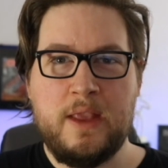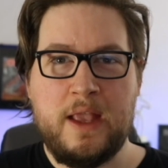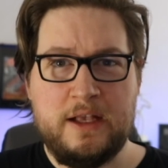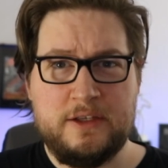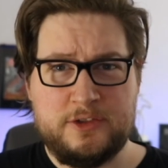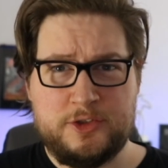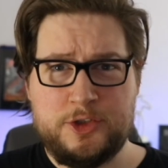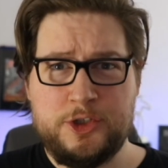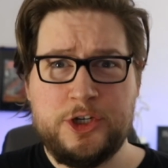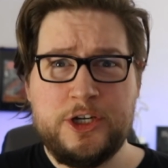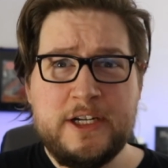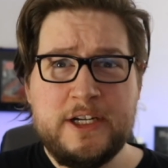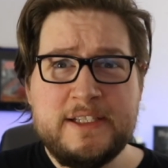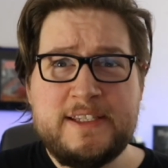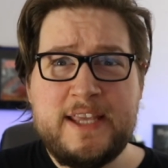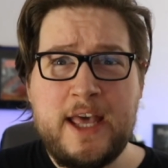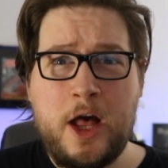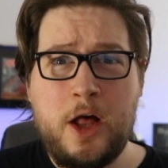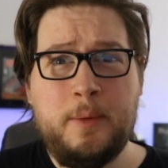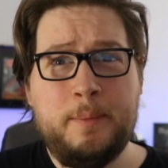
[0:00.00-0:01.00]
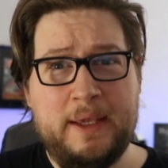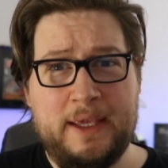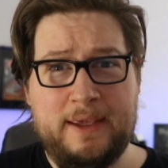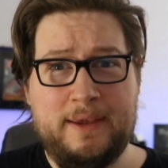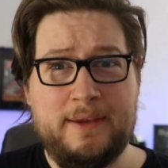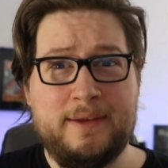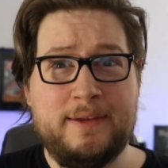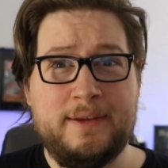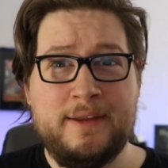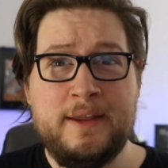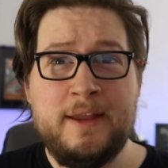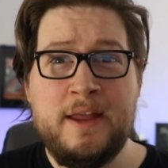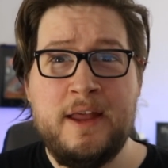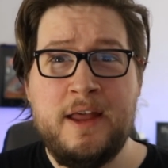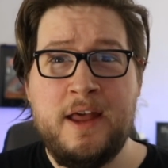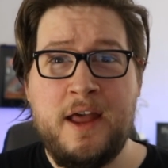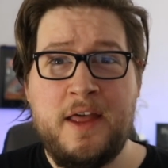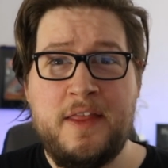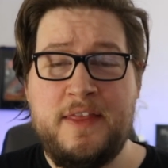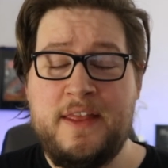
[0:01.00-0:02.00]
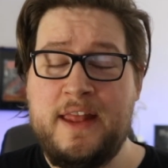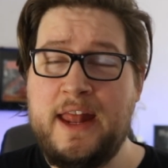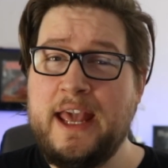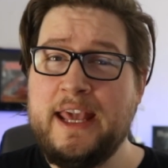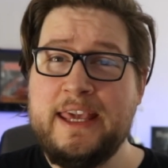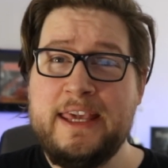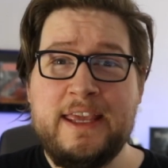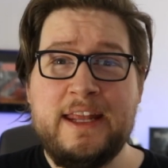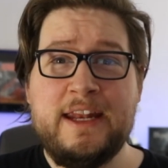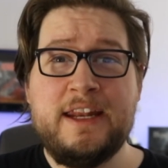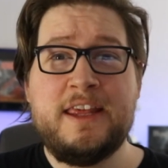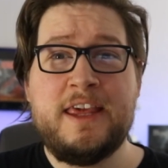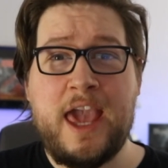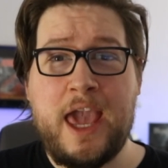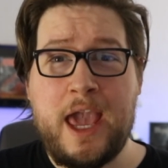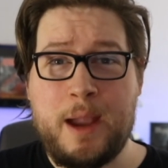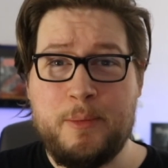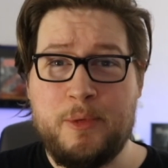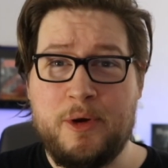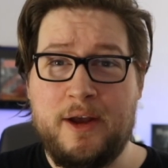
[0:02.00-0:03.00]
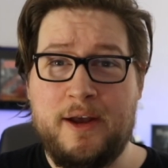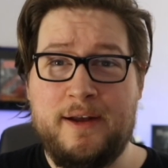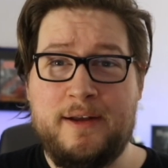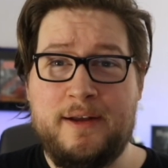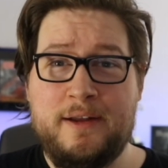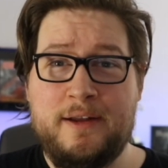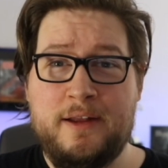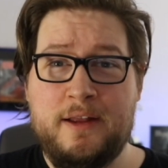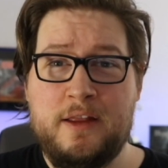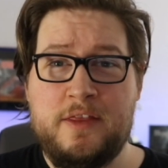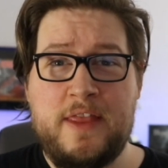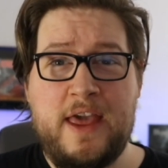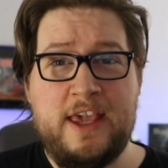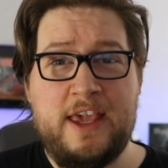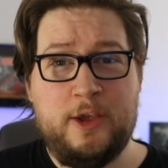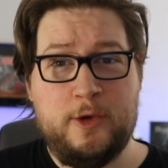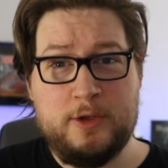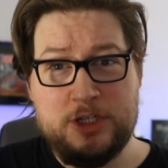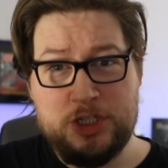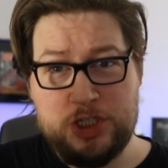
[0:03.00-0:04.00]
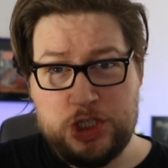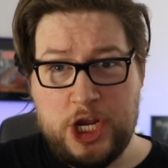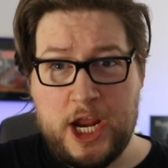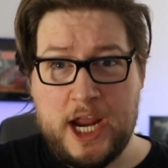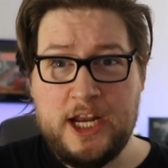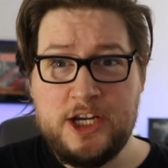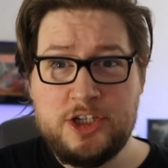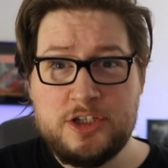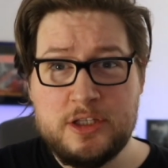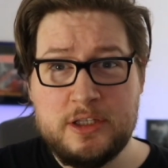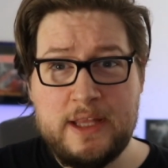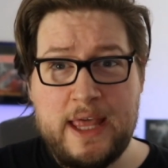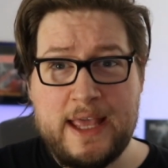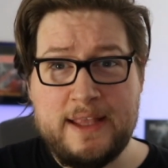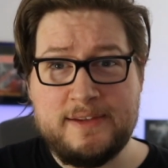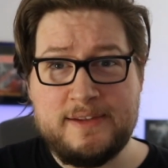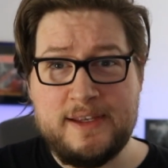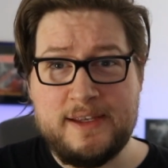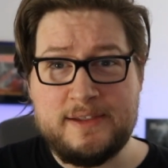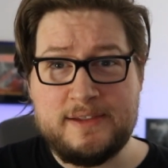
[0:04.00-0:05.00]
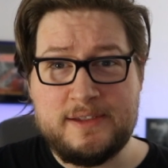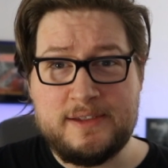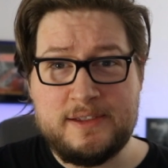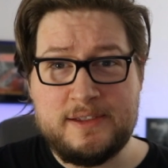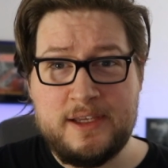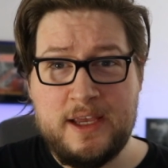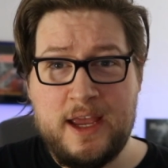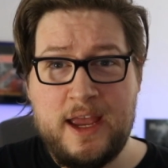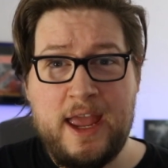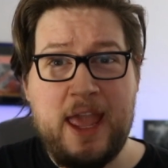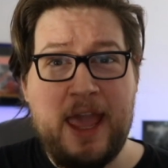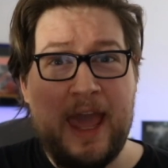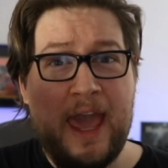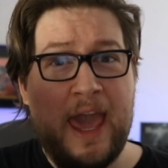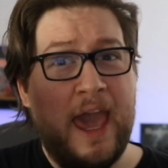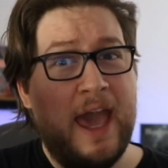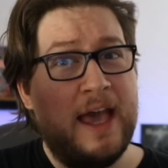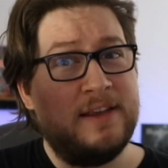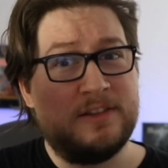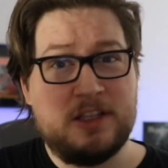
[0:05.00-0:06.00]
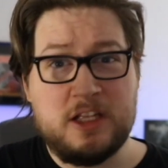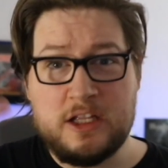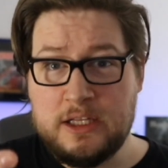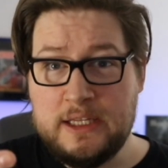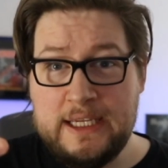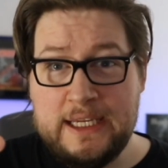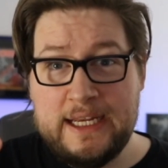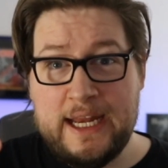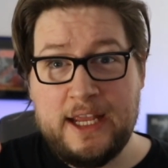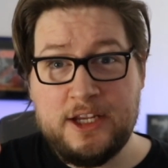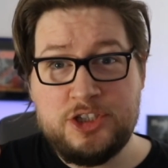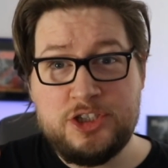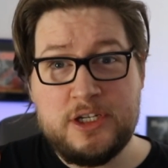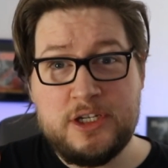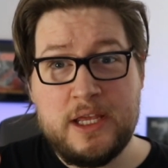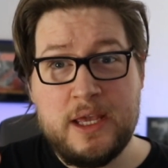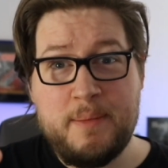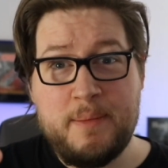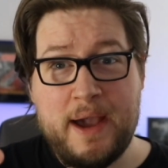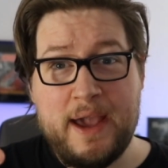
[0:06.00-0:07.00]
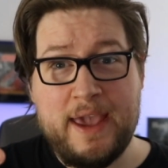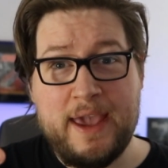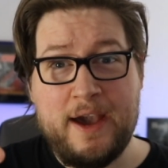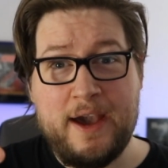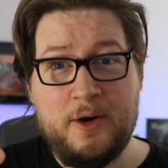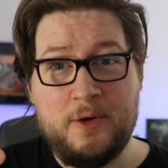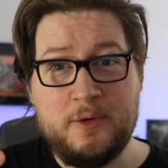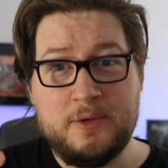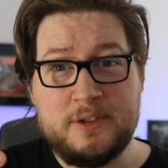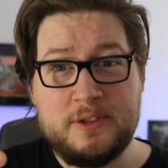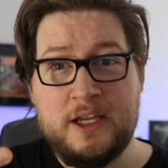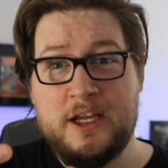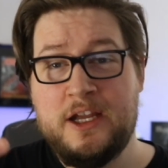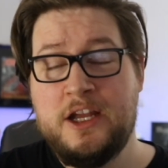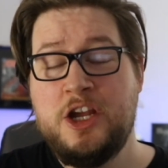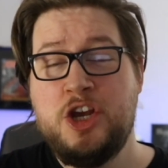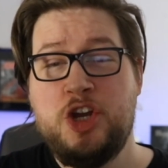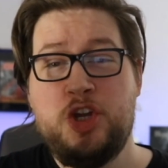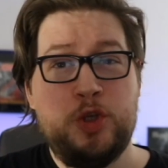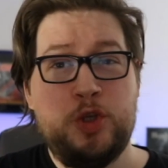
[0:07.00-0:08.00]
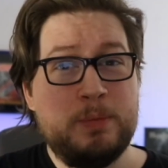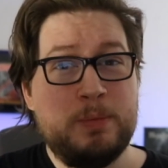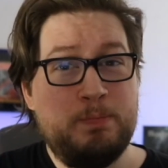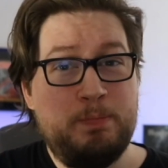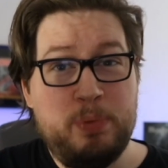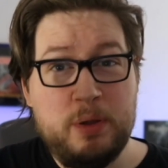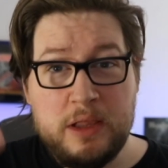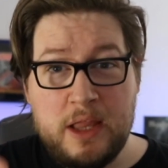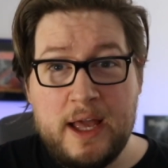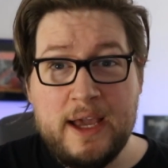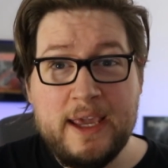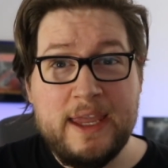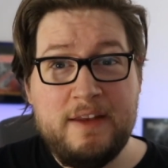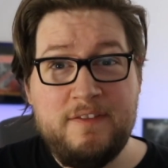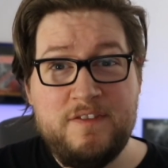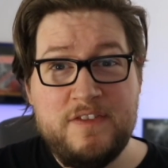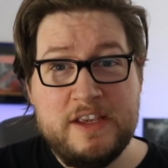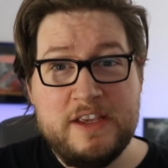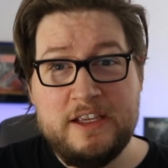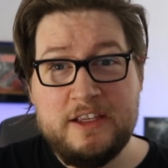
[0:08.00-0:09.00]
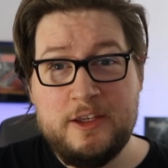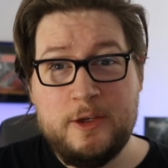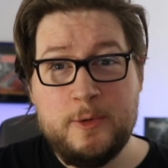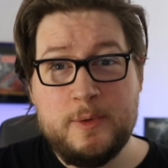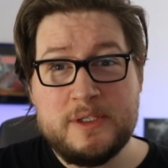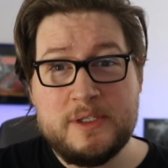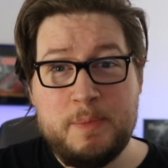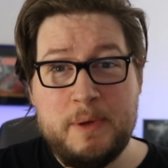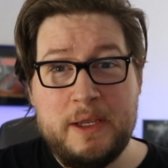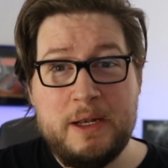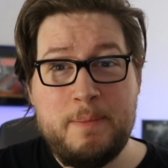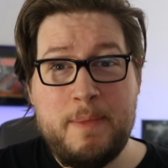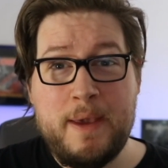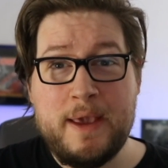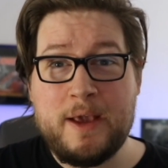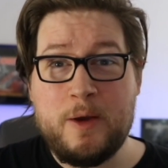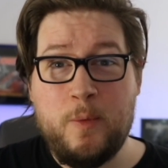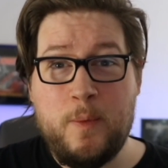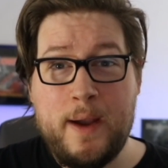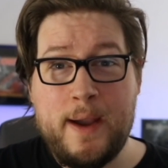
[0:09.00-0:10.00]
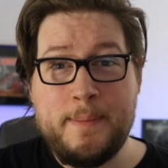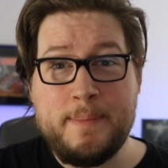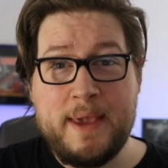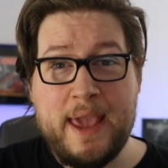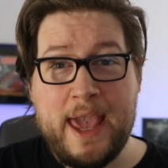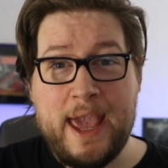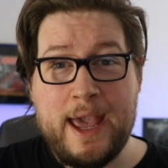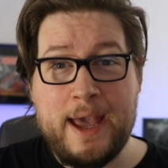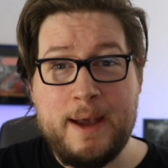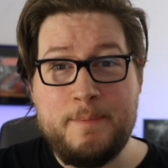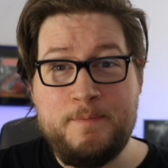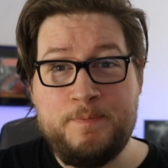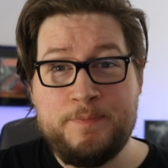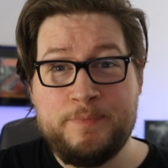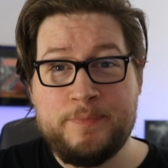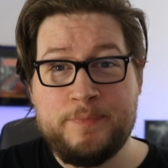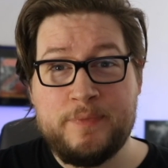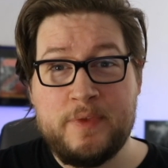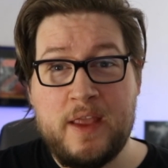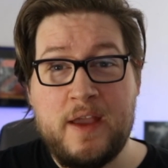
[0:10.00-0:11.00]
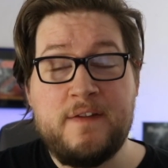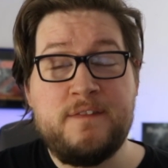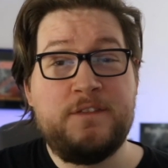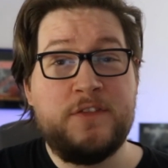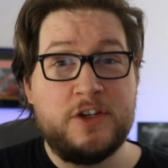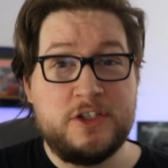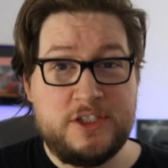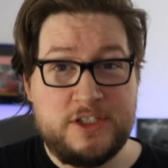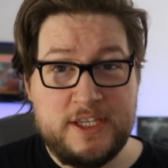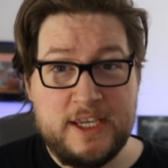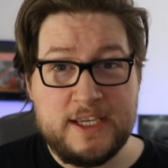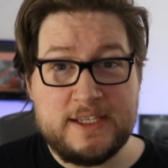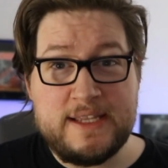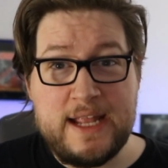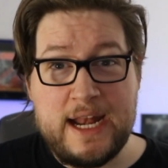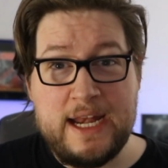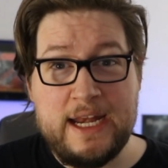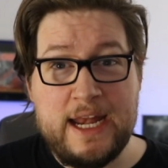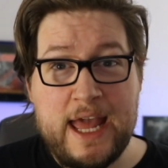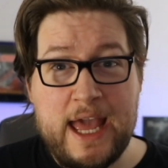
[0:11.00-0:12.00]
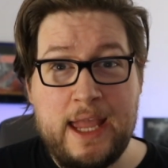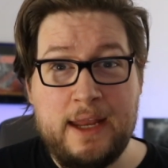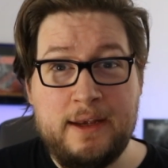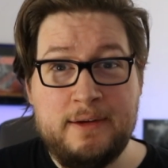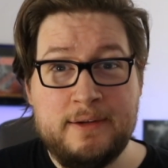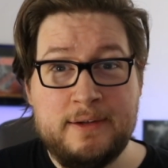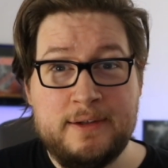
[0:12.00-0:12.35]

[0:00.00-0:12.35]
So you're gonna tell me that I can get a camera that you can change the lenses, has clean HDMI out, you can plug in via USB to make a webcam for $6.99?